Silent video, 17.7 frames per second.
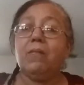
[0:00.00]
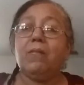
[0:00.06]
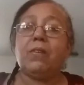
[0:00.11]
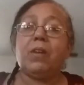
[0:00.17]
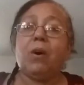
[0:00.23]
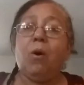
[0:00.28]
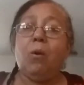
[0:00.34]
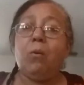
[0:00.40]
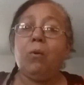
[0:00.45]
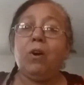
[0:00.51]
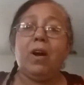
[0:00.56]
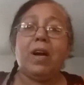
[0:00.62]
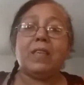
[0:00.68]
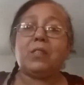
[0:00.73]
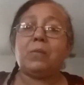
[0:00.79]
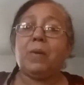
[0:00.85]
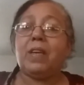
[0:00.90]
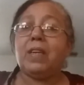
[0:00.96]
For the whole world.
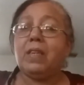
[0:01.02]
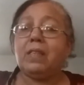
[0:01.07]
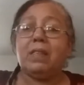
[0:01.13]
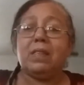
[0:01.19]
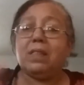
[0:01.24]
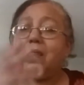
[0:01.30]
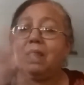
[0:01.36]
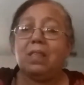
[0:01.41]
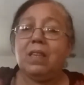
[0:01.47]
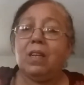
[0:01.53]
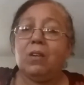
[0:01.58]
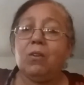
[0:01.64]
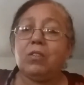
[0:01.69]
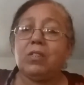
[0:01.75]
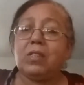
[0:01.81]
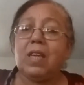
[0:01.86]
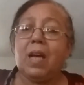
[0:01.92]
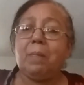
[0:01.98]
I spent a
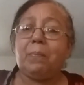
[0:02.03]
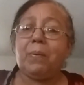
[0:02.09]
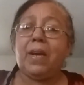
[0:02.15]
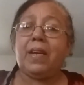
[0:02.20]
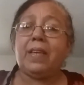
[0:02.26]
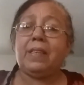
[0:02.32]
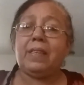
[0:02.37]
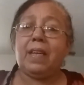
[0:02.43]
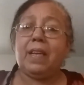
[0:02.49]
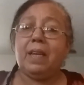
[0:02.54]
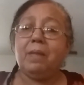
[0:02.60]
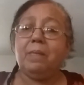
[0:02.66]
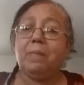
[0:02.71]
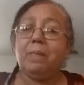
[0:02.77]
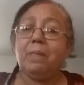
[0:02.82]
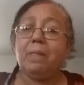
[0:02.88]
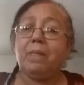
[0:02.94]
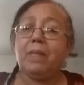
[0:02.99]
long time praying there.
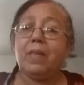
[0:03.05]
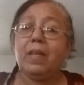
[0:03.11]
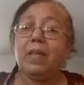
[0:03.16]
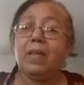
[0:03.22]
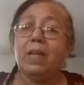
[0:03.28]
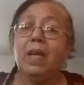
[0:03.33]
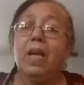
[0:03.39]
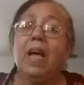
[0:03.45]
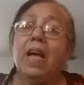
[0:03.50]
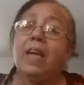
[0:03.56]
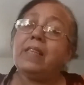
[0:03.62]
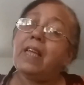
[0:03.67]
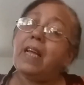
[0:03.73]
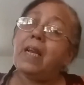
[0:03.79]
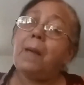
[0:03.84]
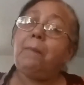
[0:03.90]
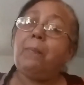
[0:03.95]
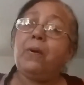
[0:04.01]
And
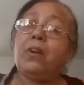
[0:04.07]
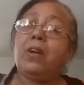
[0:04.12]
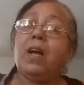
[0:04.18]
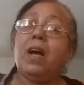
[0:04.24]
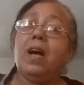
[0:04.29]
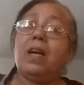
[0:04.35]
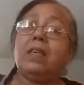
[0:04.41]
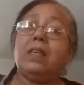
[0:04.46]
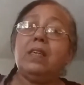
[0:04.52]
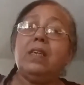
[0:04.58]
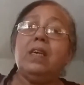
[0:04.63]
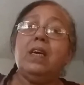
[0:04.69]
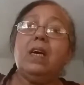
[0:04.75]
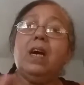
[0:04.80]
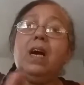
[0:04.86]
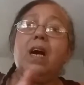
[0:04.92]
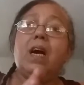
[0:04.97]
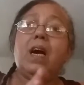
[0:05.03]
then I put on
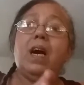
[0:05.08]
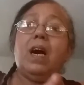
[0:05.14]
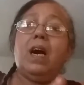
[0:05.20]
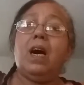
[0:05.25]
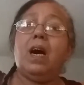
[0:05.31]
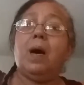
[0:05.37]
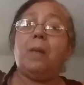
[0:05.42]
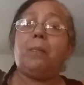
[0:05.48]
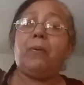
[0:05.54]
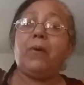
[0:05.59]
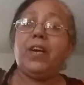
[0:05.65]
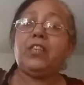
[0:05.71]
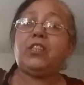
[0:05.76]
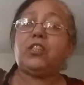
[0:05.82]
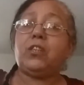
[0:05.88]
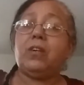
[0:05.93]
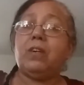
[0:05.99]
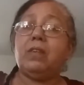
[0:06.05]
a
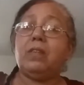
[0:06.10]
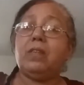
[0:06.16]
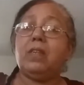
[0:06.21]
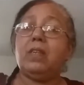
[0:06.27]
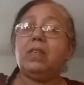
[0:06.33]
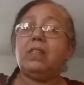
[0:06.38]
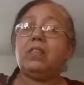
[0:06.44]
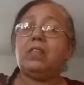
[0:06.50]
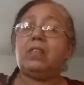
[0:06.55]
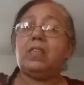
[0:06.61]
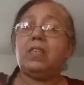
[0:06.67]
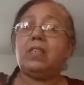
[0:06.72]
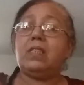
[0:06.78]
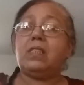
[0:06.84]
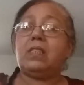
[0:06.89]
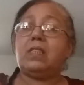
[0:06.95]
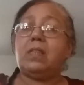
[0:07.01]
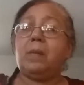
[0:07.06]
preacher.
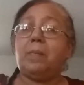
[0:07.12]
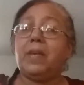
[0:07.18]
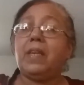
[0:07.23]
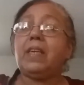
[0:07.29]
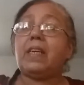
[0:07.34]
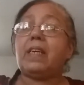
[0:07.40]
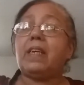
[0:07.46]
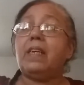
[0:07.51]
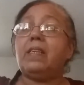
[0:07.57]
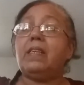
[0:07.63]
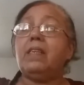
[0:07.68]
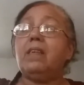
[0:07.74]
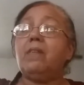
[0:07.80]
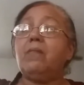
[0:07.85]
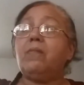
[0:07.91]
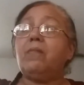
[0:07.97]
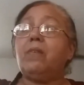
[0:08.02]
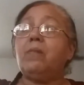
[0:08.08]
She's Dominican
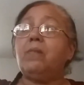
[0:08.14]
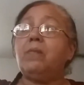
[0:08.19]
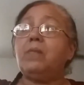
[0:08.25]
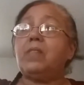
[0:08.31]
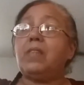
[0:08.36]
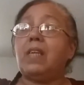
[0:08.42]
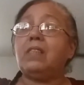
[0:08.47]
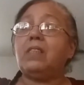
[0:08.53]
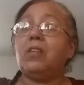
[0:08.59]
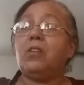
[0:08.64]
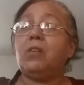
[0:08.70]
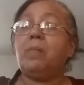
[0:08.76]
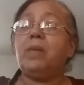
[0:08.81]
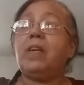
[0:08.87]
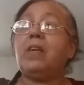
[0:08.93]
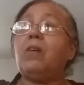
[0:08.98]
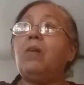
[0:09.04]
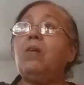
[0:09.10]
from Santo
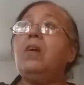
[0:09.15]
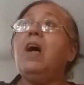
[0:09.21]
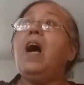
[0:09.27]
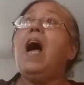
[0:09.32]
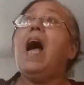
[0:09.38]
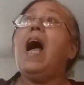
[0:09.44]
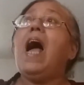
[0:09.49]
Domingo.